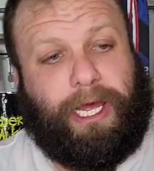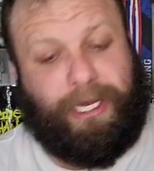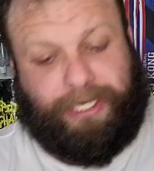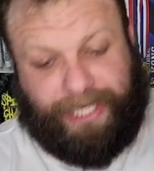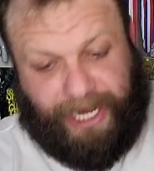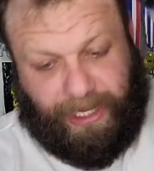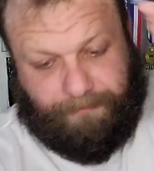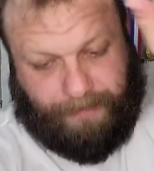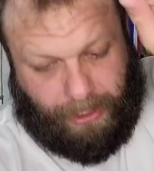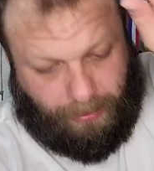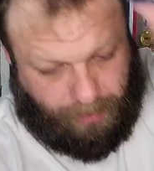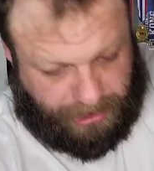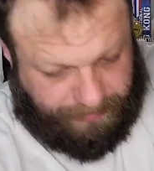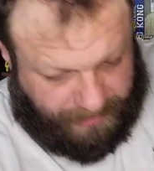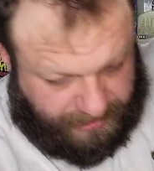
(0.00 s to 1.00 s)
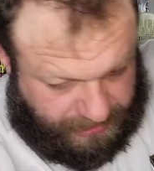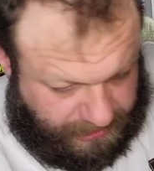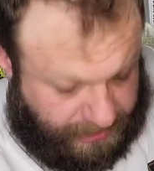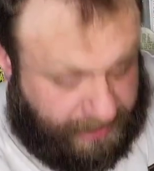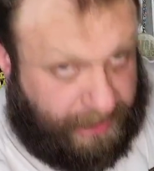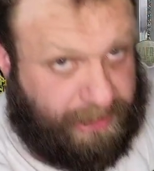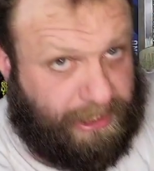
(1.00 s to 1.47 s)
Canon PowerWorks makes these,
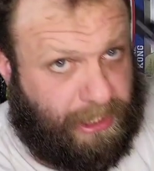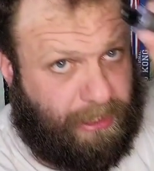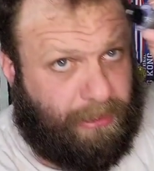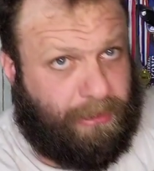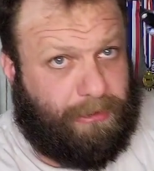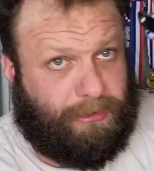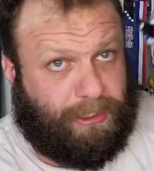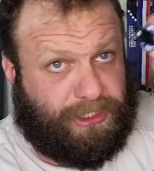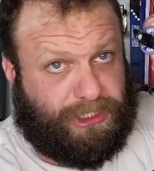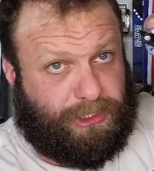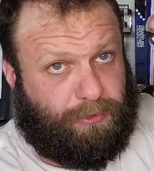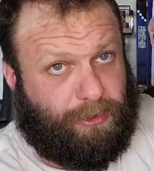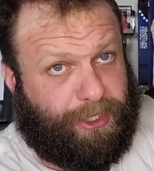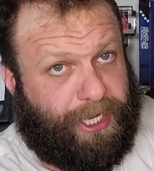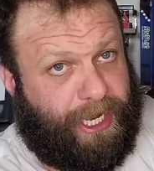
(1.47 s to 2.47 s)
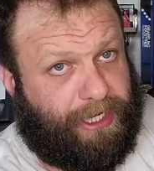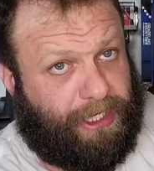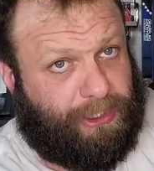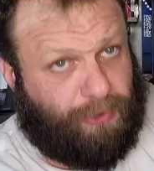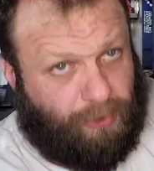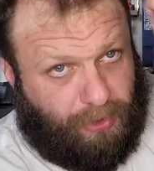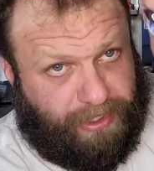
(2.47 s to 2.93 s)
like I said. This is a really handy
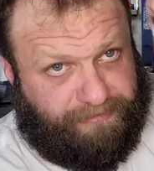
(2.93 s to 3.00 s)
tool.